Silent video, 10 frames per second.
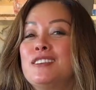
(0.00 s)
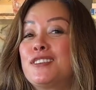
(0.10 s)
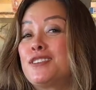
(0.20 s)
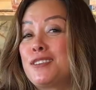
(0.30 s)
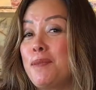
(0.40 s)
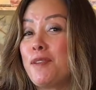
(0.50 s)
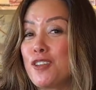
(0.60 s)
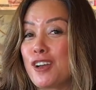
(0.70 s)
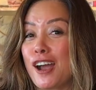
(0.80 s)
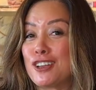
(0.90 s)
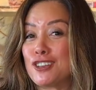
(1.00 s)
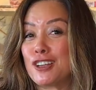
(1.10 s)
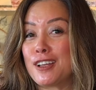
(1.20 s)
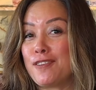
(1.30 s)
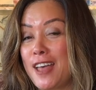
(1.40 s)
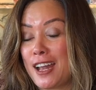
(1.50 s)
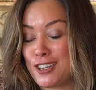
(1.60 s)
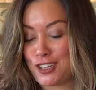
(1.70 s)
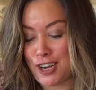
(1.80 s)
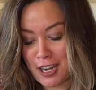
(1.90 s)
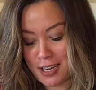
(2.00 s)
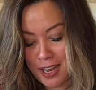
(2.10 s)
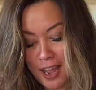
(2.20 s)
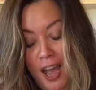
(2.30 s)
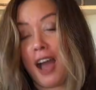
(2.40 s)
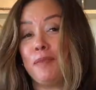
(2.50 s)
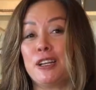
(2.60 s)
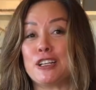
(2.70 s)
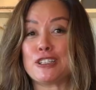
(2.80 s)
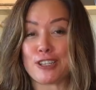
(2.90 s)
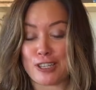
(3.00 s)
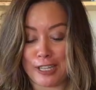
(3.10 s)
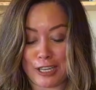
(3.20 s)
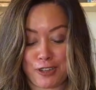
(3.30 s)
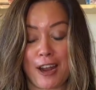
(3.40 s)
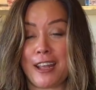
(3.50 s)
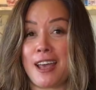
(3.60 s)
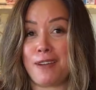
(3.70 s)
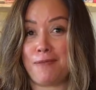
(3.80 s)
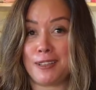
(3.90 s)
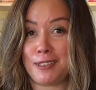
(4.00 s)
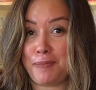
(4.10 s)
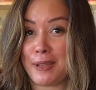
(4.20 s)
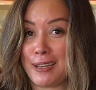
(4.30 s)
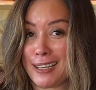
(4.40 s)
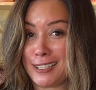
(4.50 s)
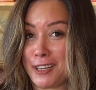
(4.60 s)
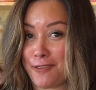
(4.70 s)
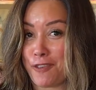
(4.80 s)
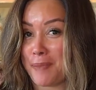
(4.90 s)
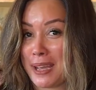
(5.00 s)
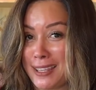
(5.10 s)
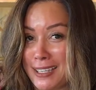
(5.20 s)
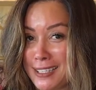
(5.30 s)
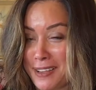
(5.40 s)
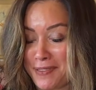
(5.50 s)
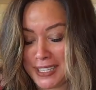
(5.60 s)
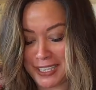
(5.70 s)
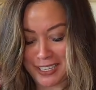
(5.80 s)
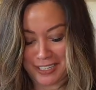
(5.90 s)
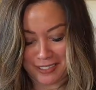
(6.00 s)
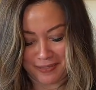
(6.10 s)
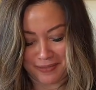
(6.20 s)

So some of you guys should give that a shot. I'm going to certainly try that recipe next year for my Thanksgiving dinner.